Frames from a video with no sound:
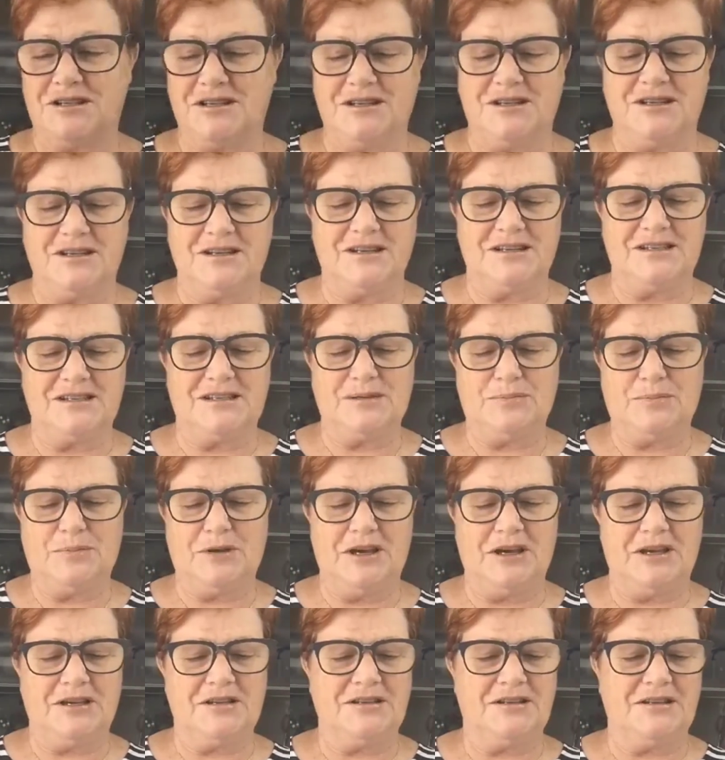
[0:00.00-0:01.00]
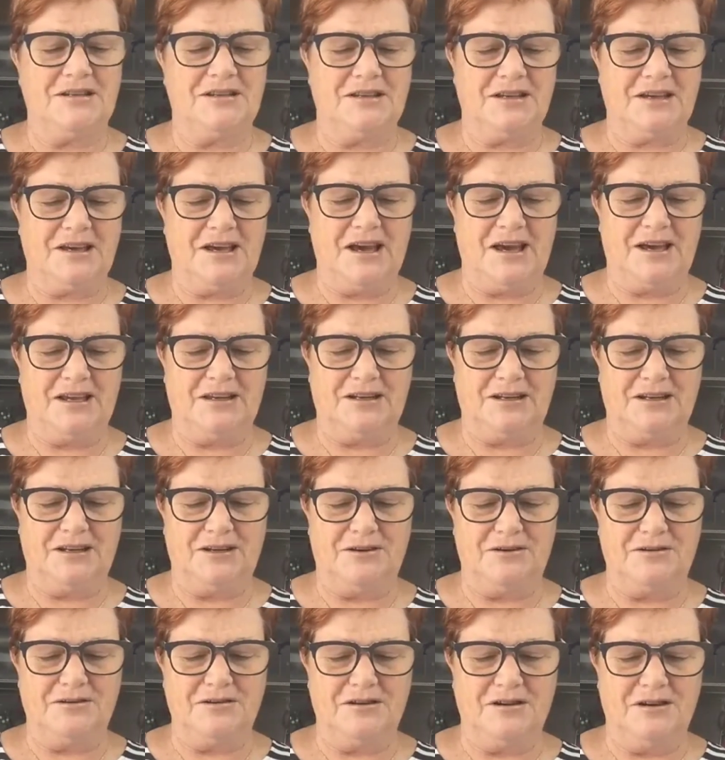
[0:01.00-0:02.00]
which I didn't expect in the
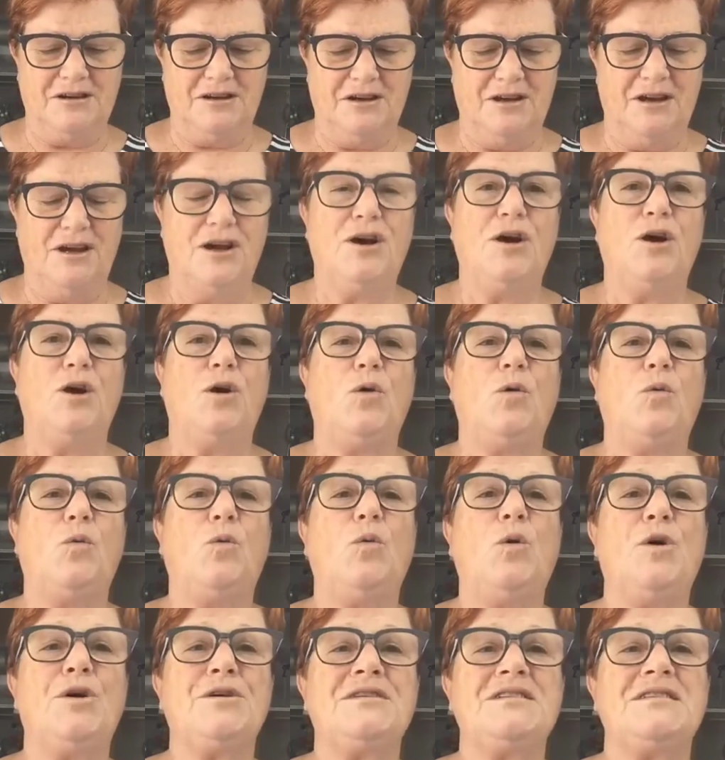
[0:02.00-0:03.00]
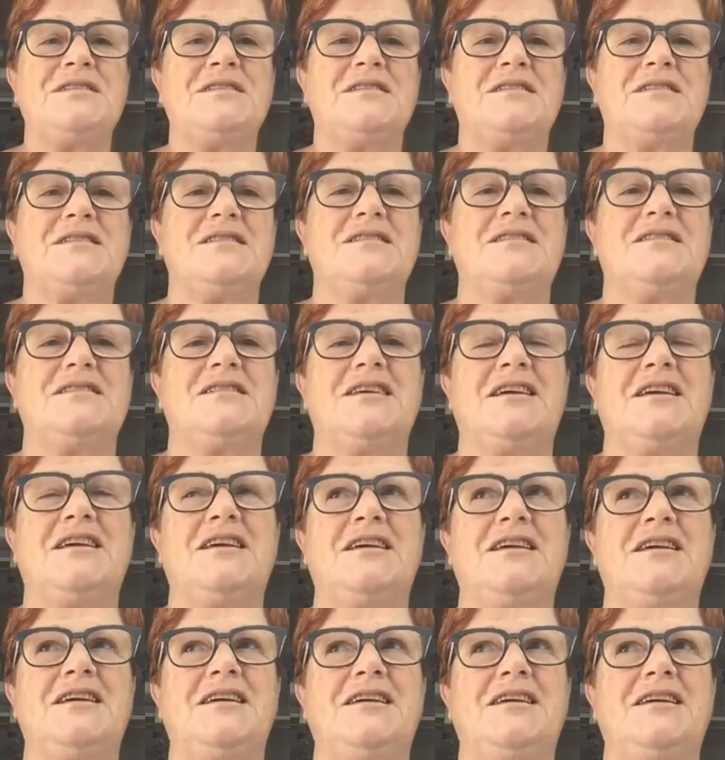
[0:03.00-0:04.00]
catalogue, was
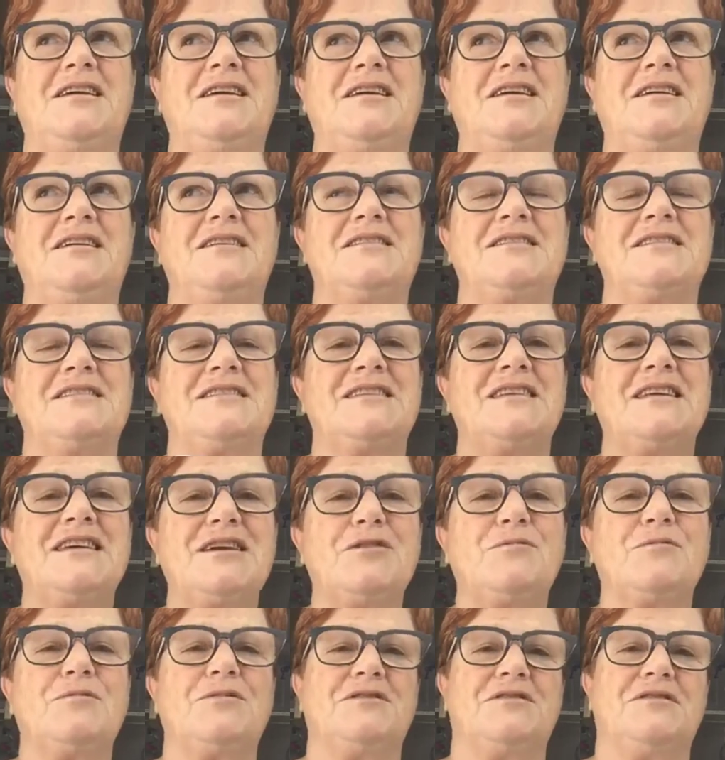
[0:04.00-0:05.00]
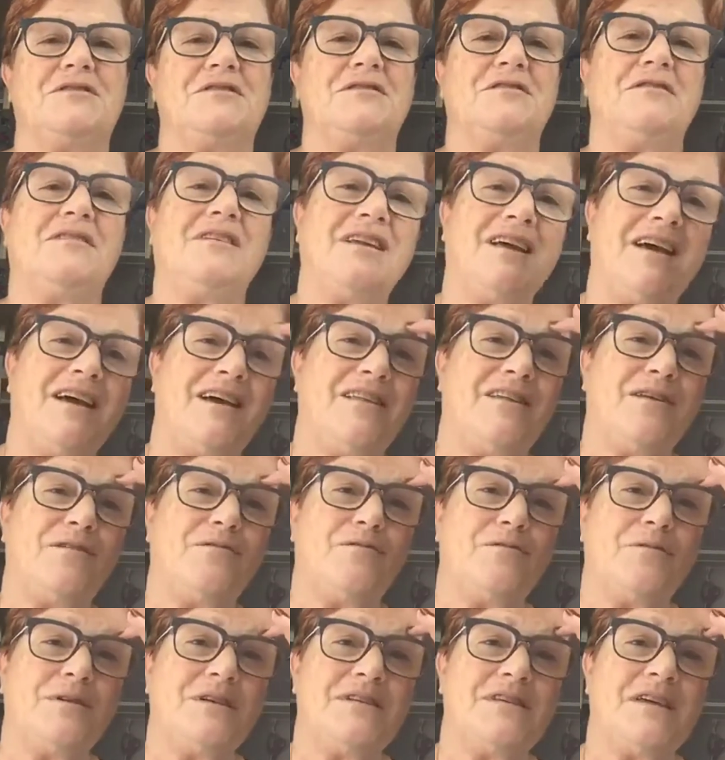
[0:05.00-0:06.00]
sticky sequins. You know how
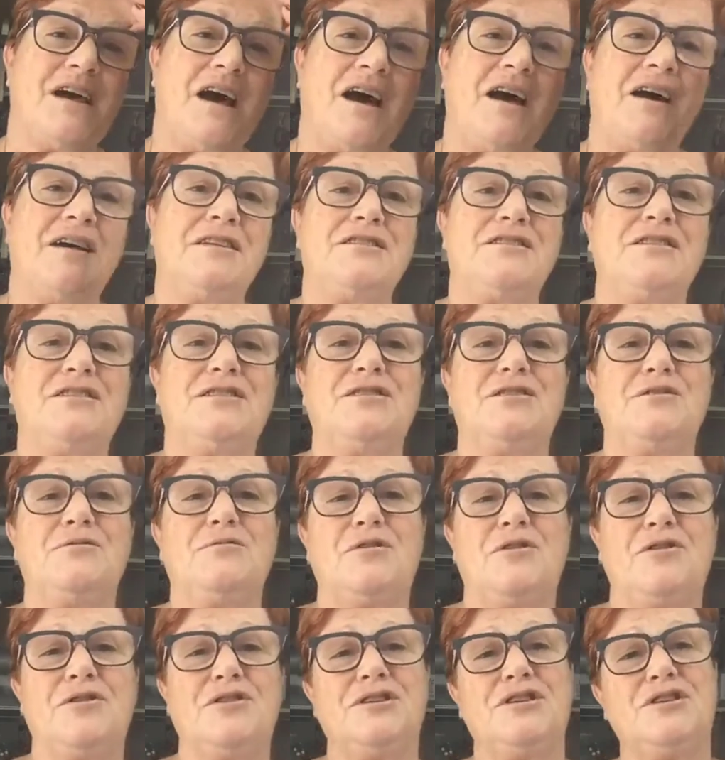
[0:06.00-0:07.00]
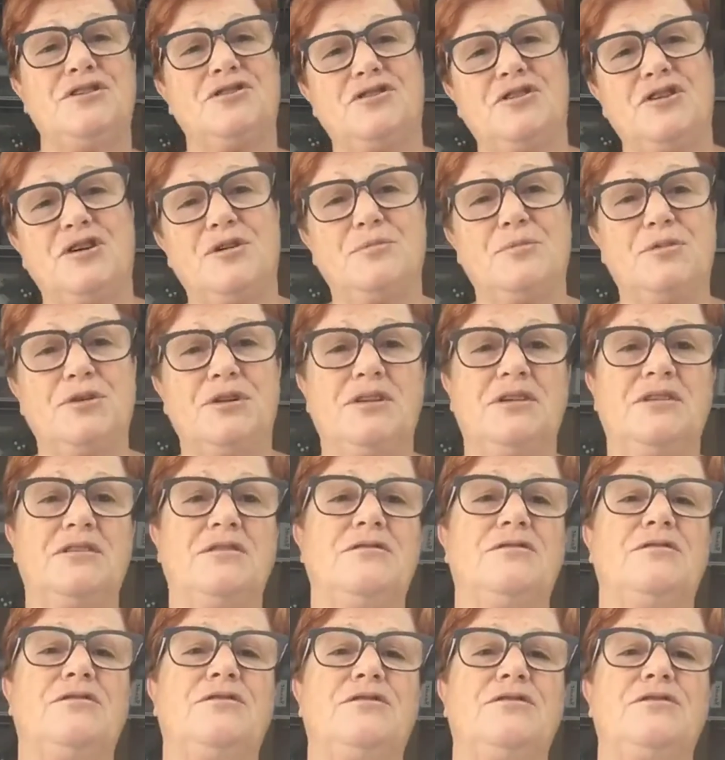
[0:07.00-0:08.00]
they're always hard to glue on? You try and put a
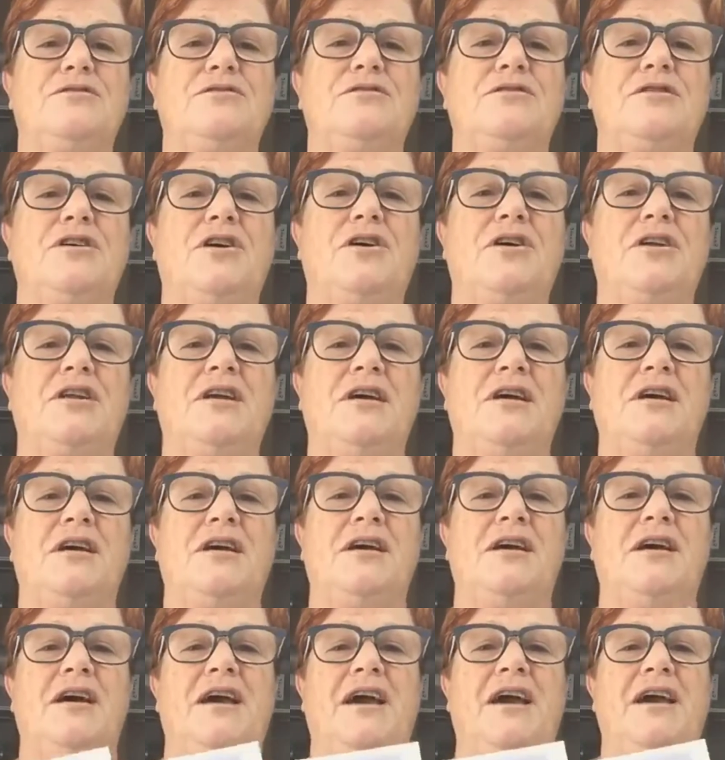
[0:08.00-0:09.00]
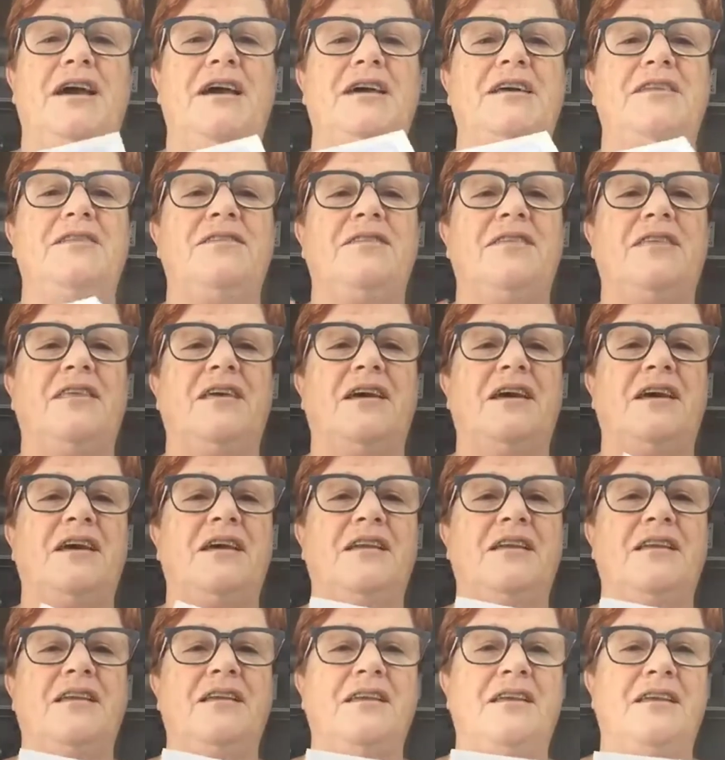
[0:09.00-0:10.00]
little glue dot and
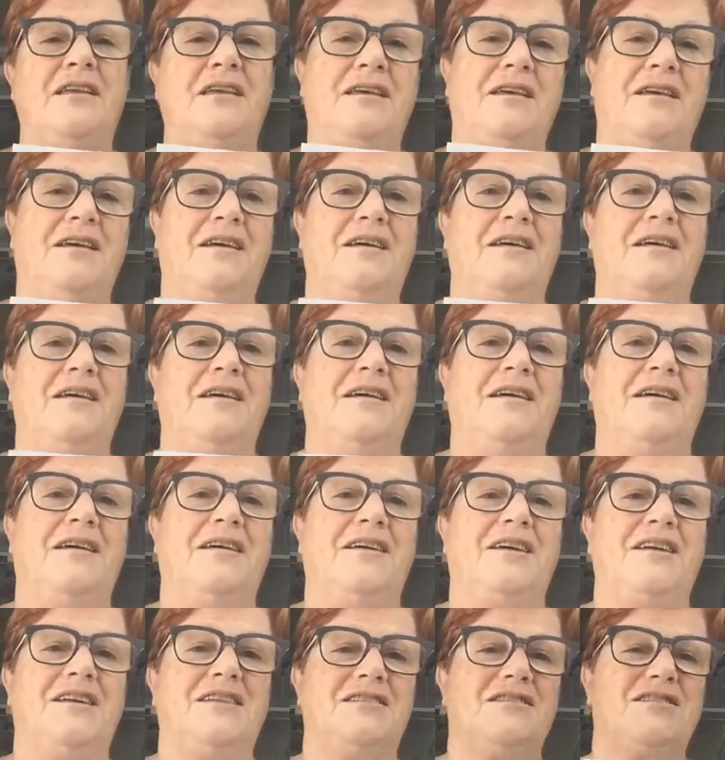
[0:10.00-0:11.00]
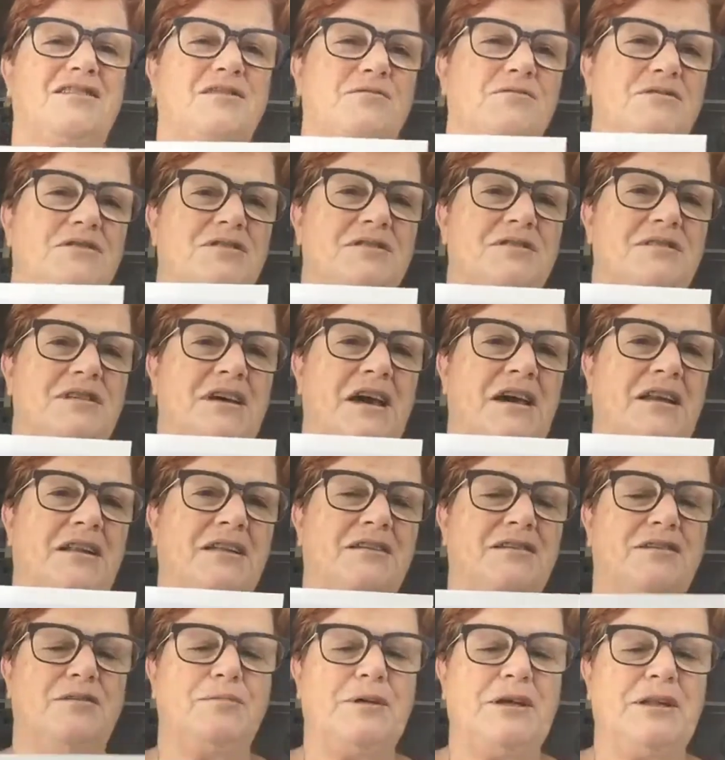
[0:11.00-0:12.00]
then it squishes
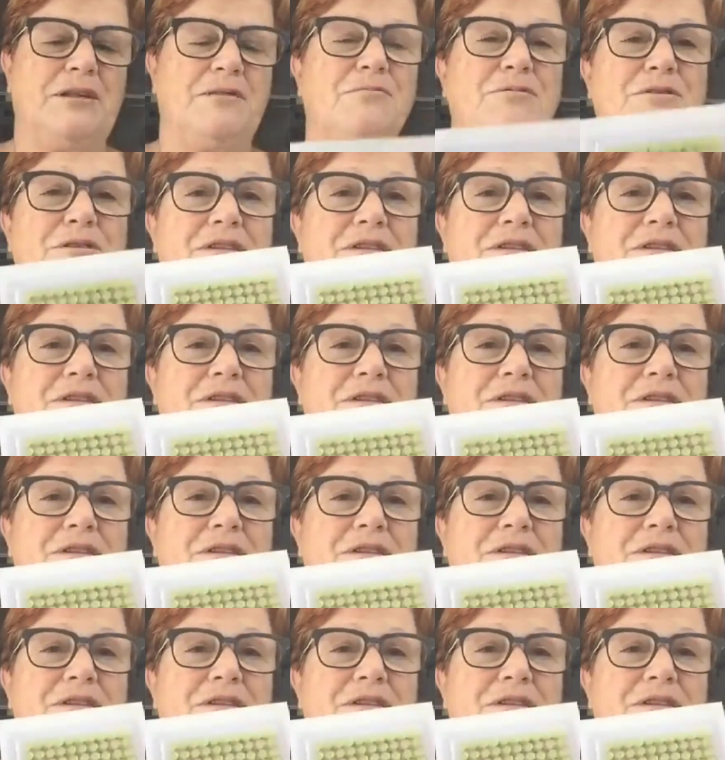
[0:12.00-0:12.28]
out a little bit.